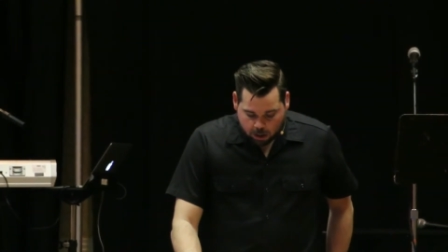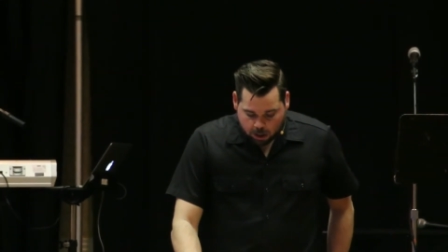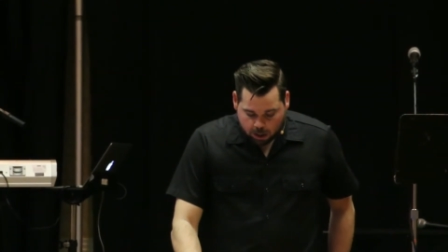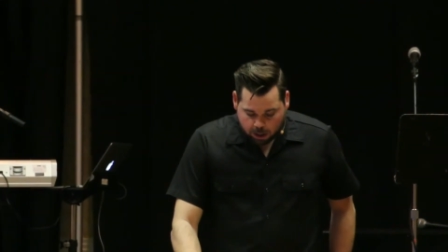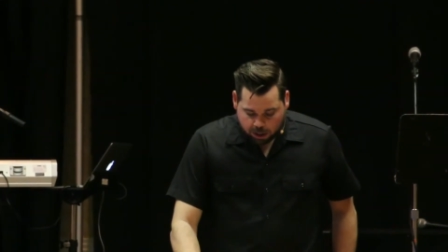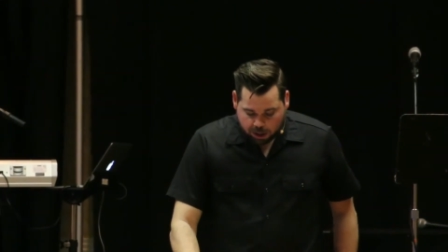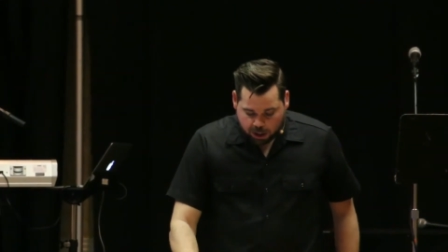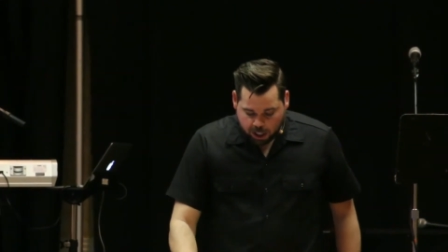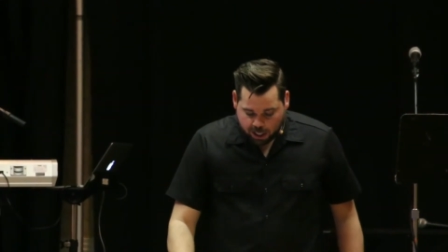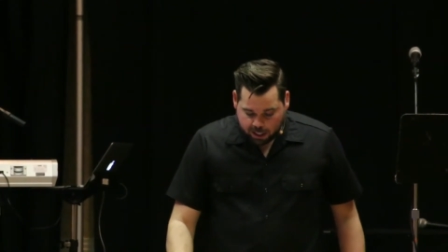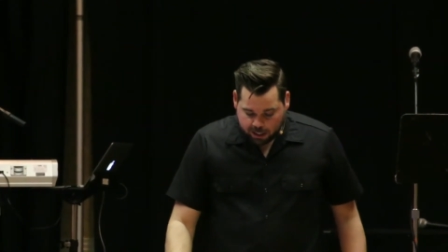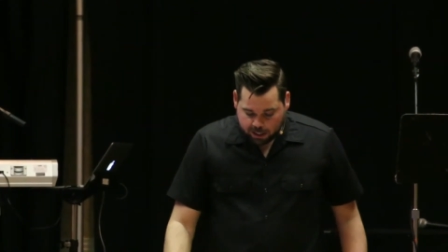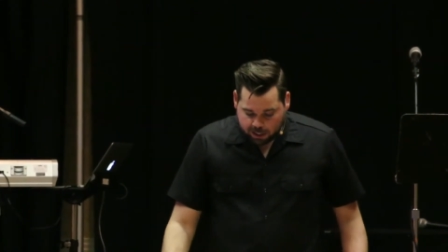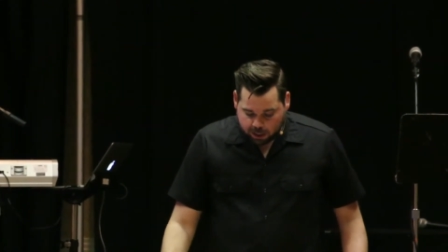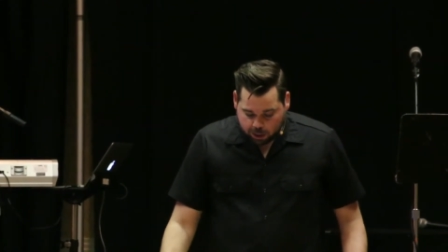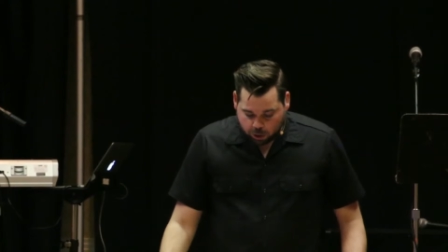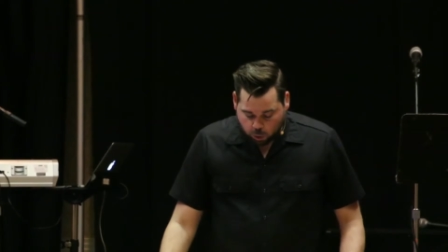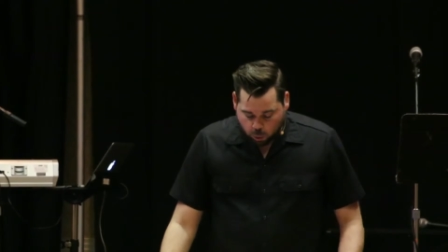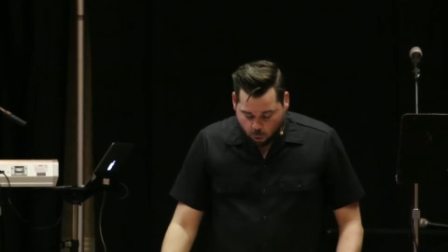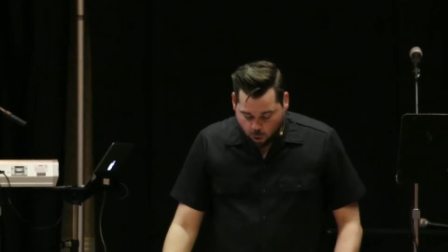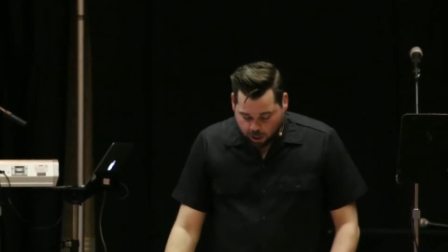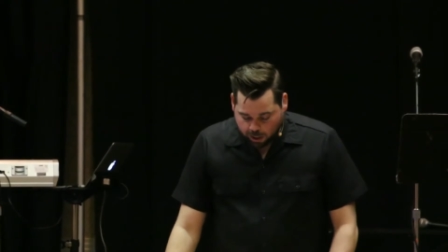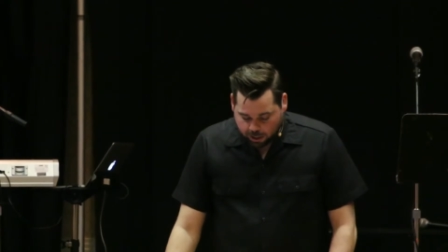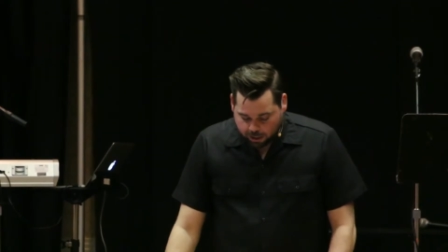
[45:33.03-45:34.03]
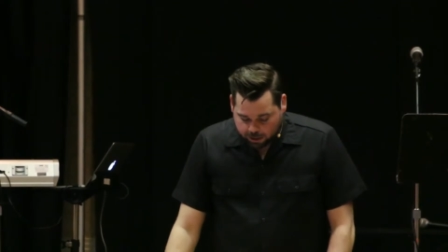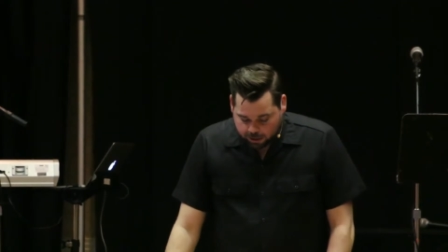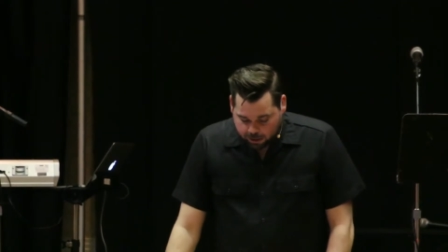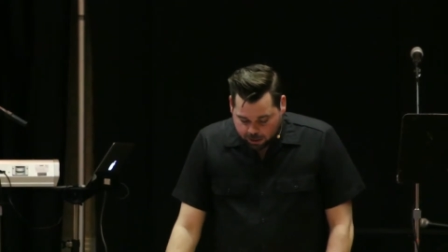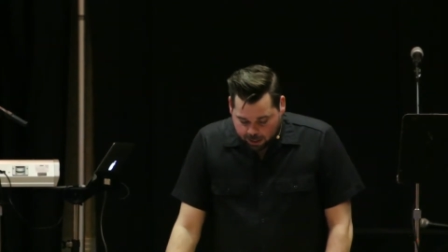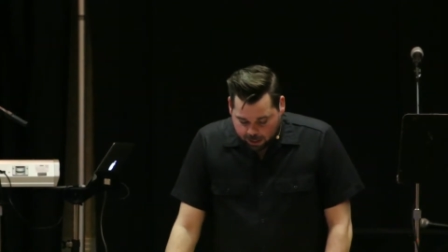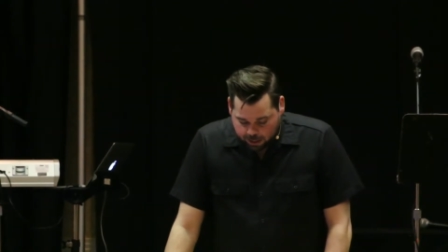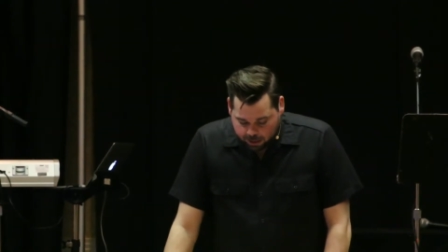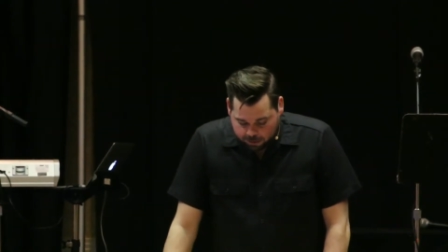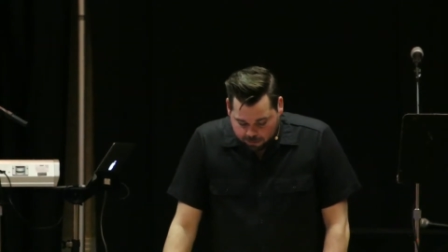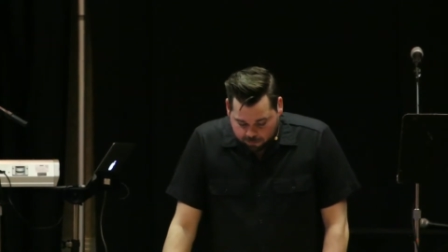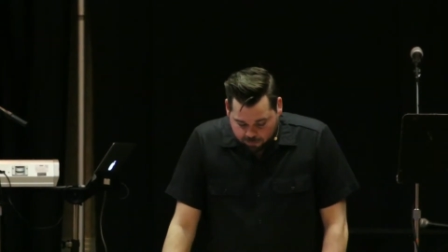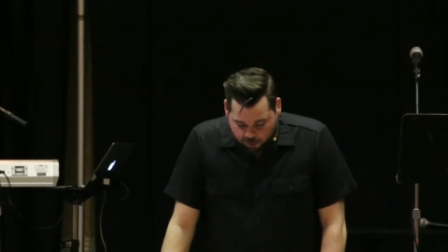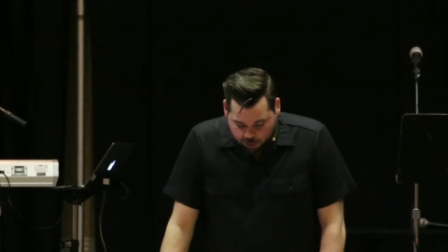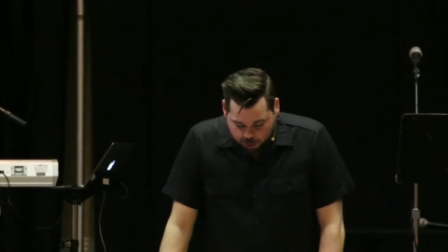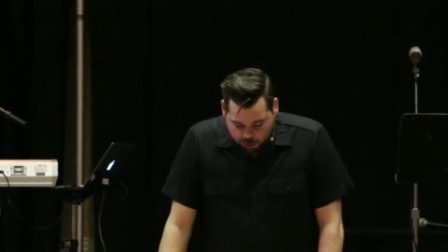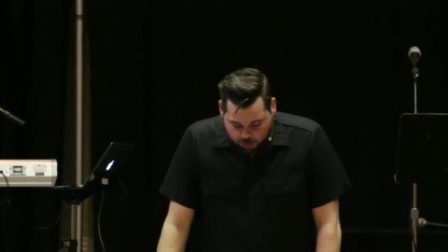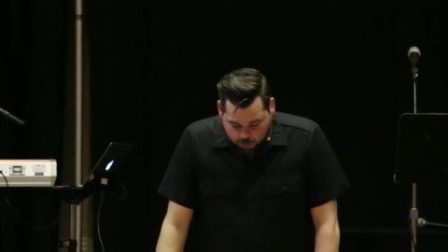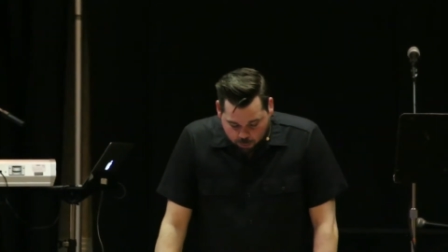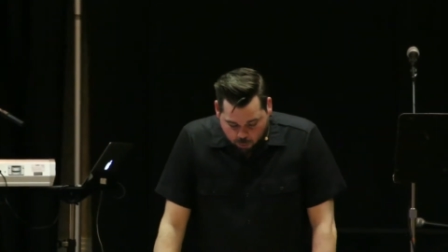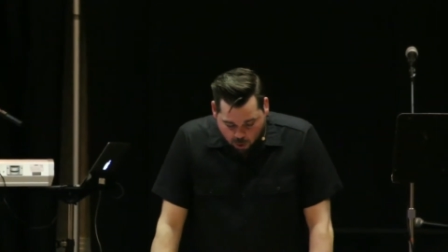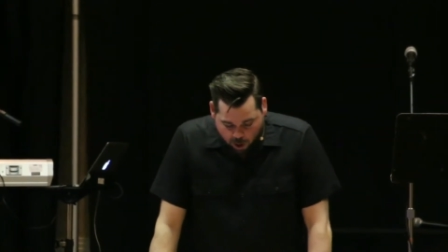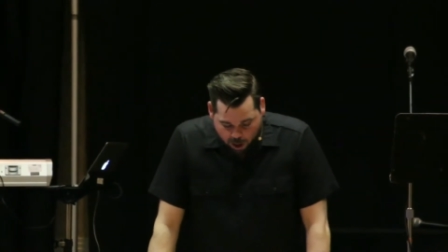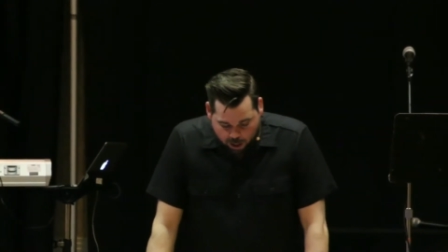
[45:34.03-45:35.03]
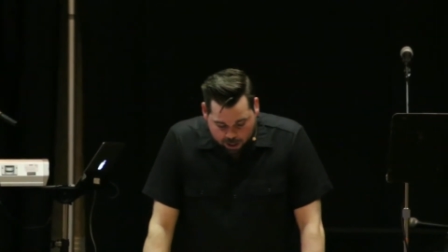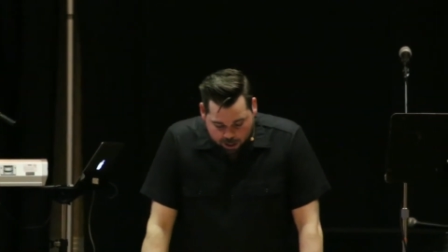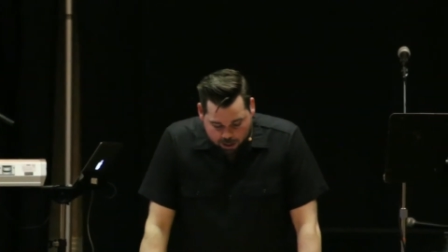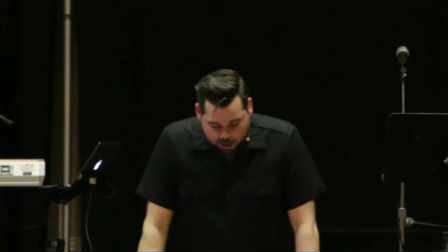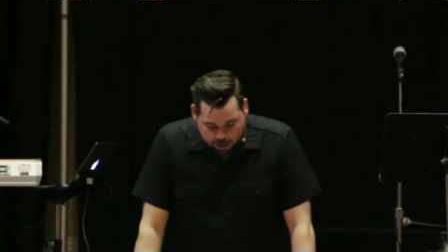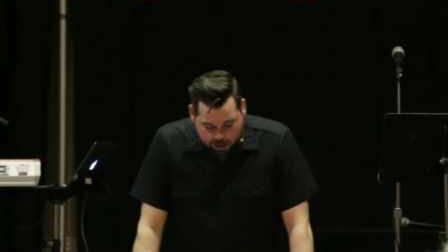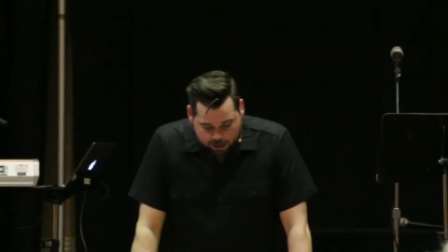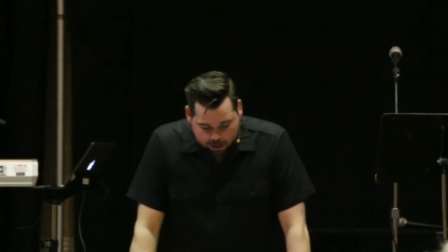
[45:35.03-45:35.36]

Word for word: In Genesis 26, verse 1,